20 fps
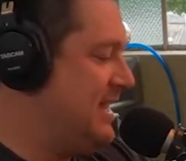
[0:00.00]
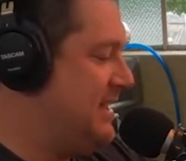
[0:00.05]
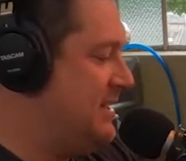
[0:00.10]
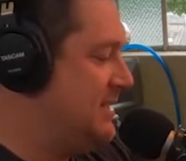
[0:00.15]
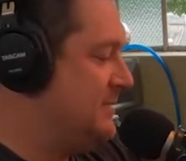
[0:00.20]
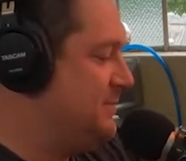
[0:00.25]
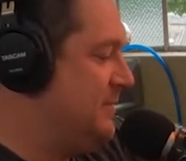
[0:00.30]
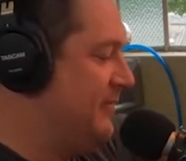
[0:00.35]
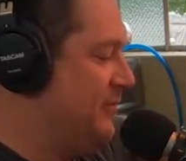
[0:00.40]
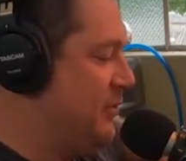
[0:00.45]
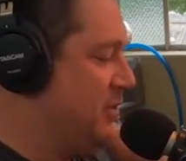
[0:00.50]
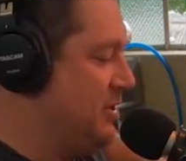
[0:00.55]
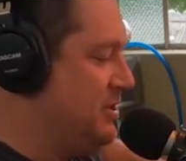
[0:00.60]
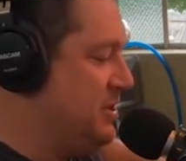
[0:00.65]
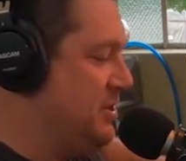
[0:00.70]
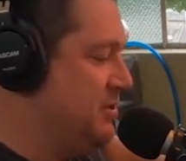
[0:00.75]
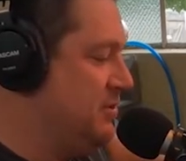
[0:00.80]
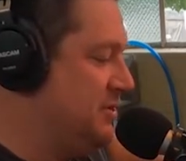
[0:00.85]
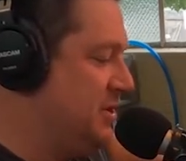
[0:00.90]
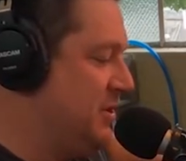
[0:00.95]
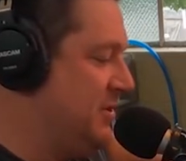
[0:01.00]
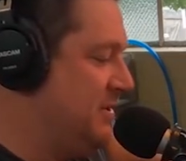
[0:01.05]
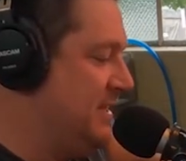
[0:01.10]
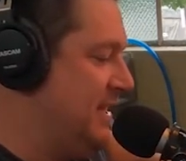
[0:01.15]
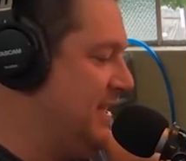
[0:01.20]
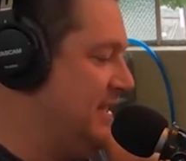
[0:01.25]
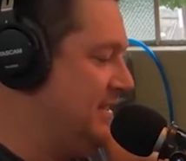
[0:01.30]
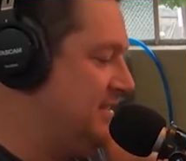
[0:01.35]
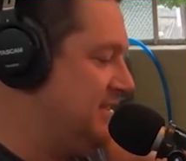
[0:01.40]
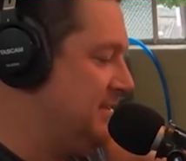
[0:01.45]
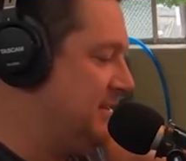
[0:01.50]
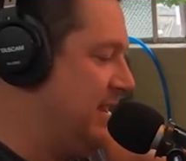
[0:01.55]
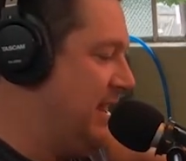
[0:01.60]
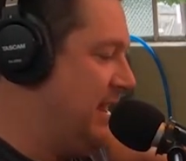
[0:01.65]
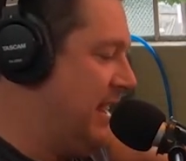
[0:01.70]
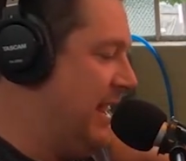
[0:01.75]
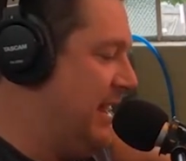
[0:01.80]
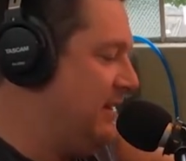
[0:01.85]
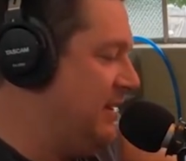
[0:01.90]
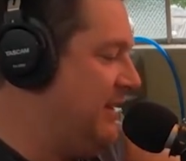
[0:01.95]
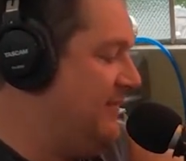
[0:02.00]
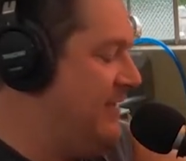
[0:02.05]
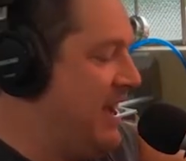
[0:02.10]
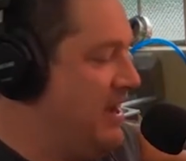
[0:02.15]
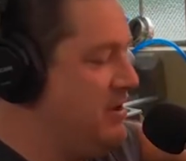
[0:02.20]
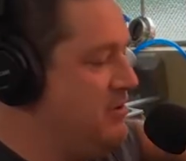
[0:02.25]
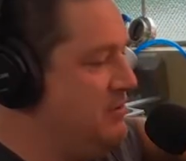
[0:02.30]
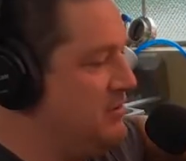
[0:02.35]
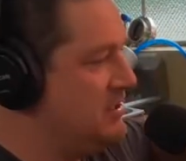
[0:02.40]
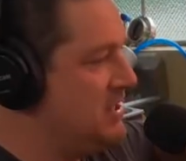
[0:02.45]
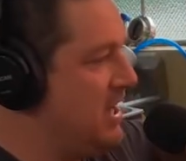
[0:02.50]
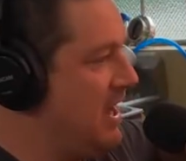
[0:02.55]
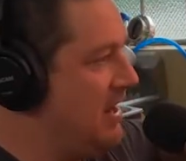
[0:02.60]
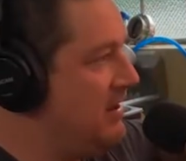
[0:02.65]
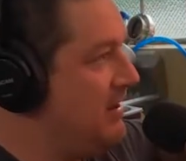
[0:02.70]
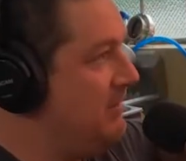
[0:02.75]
this before too. So I love how you were talking